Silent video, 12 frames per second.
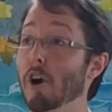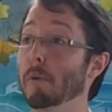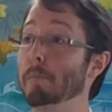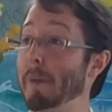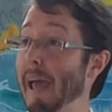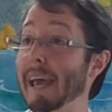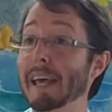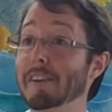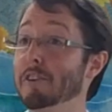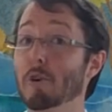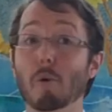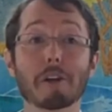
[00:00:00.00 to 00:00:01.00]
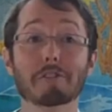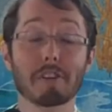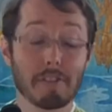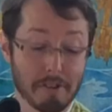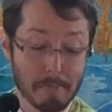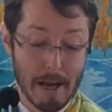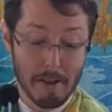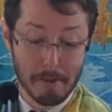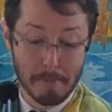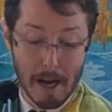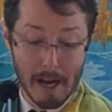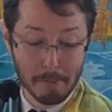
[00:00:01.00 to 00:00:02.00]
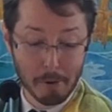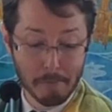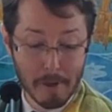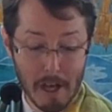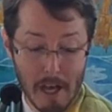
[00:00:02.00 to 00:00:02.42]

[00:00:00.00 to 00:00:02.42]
called Banned Questions About the Bible.